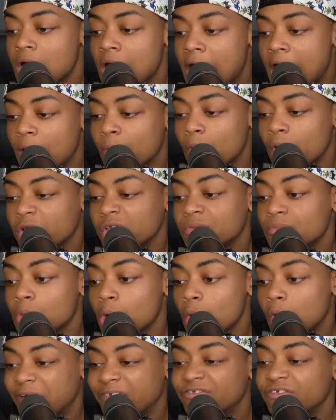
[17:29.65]
I wanted
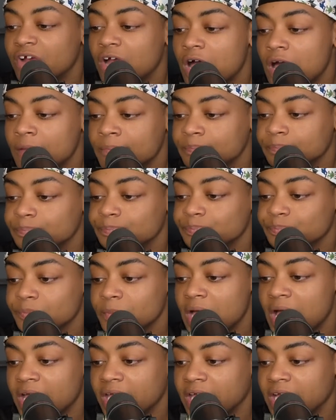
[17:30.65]
more from,
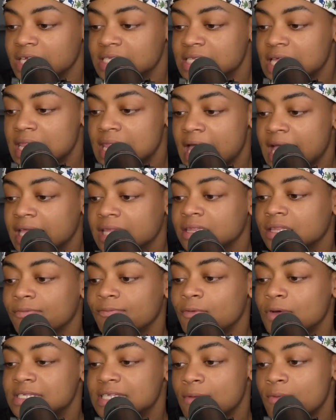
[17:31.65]
I guess. Like the
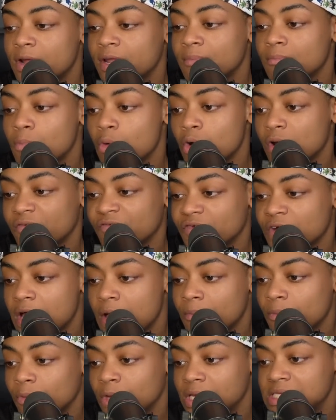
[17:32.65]
ones I wanted more
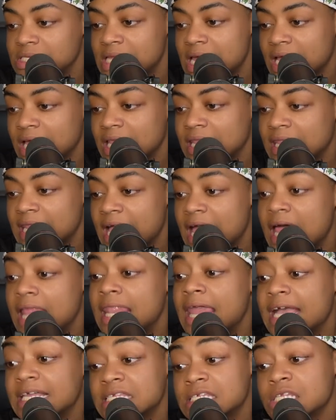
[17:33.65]
from was like Ale-
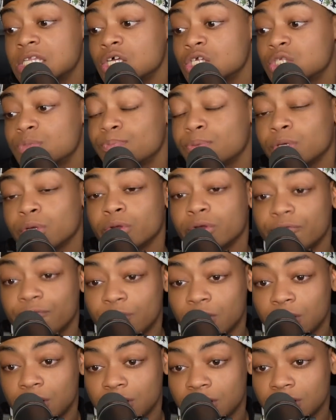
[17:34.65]
Alexis looks
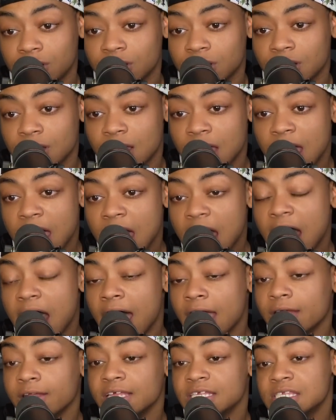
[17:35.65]
beautiful.
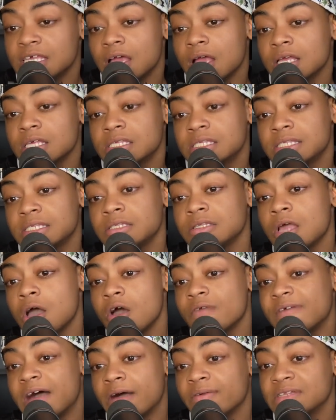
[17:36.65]
I don't necessarily know
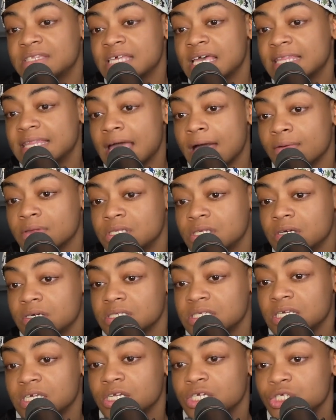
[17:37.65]
if I would say that was her
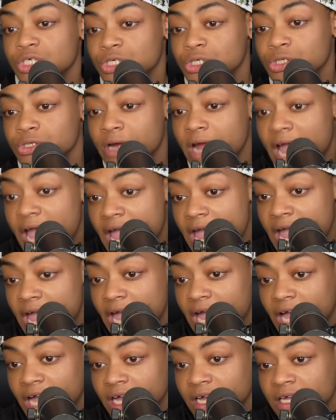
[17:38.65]
signature
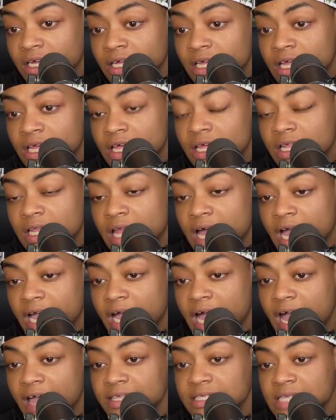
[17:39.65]
drag. Like
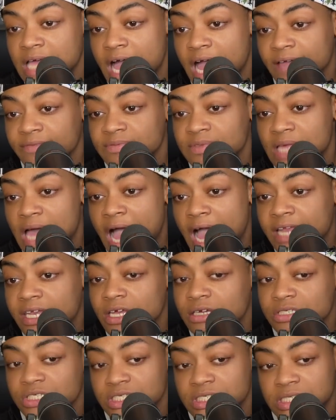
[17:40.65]
I I I
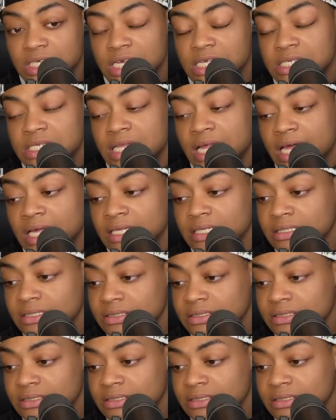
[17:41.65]
know she does like